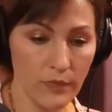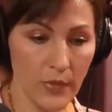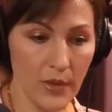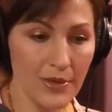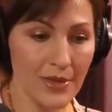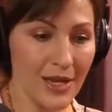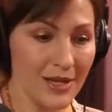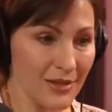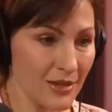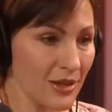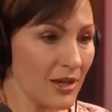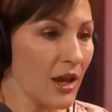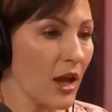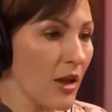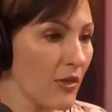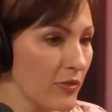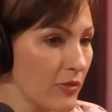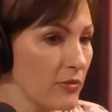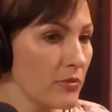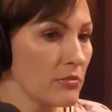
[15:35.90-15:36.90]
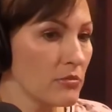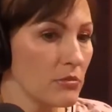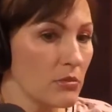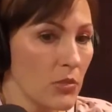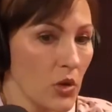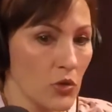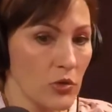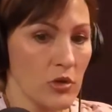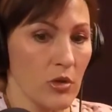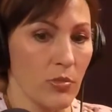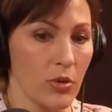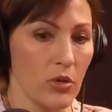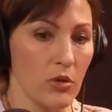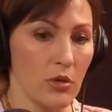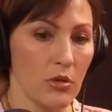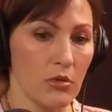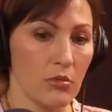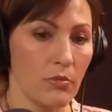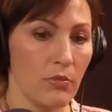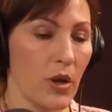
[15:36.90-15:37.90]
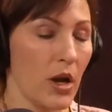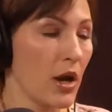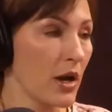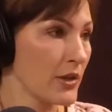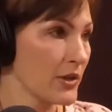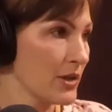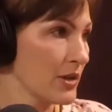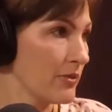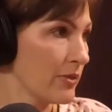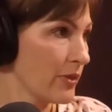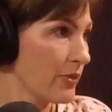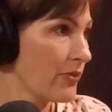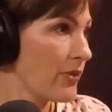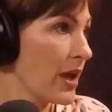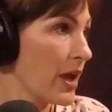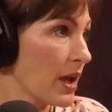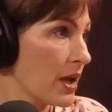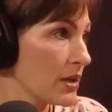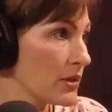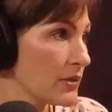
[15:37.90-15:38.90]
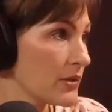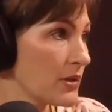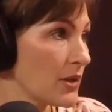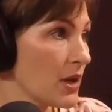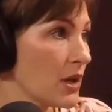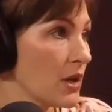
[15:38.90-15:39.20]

that's going to have multiple positive effects.